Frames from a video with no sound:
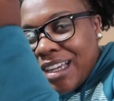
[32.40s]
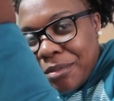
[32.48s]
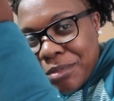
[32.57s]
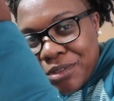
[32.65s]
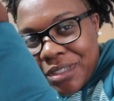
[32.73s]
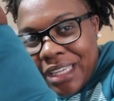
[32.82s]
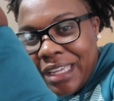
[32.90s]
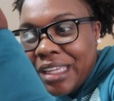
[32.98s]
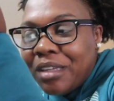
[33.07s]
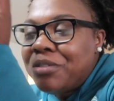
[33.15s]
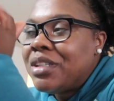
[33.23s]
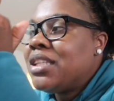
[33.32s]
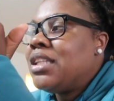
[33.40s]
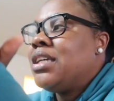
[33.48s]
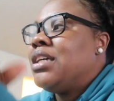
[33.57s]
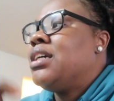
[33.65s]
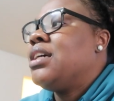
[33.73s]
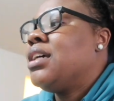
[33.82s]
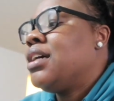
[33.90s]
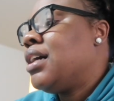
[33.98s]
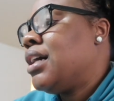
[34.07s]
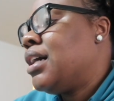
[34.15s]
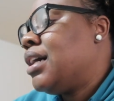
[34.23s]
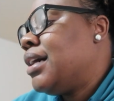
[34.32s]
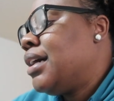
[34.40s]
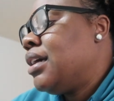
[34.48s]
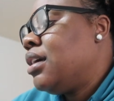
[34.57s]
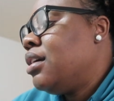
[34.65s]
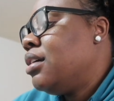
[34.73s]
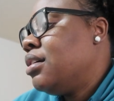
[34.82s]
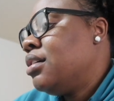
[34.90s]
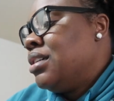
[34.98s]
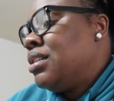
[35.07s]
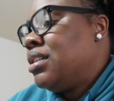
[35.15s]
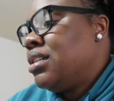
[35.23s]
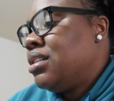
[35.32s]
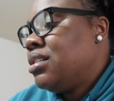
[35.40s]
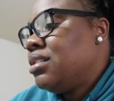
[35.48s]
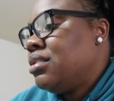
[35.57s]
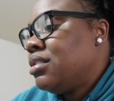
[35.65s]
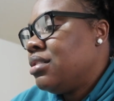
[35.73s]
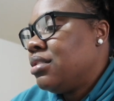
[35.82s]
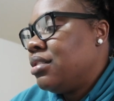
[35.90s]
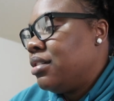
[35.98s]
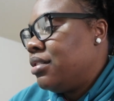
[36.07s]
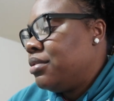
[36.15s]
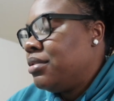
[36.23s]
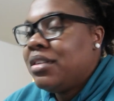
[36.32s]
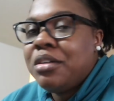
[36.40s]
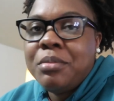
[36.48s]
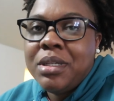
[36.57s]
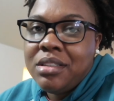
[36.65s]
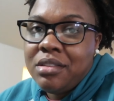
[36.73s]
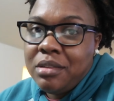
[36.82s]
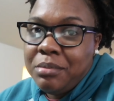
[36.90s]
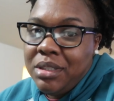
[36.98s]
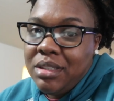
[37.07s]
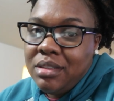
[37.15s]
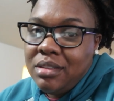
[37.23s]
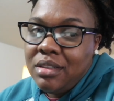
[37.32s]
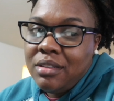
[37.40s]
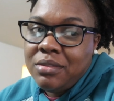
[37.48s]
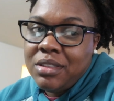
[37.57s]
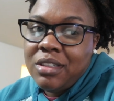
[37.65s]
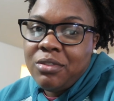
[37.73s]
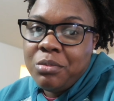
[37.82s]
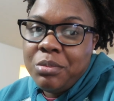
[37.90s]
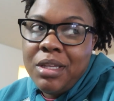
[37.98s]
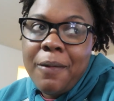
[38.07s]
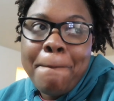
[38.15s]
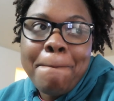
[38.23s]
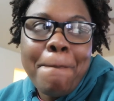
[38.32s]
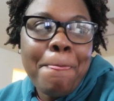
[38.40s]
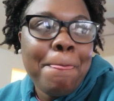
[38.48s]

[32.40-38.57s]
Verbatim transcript: i'm okay with it i oh no nobody's gonna be good enough except for me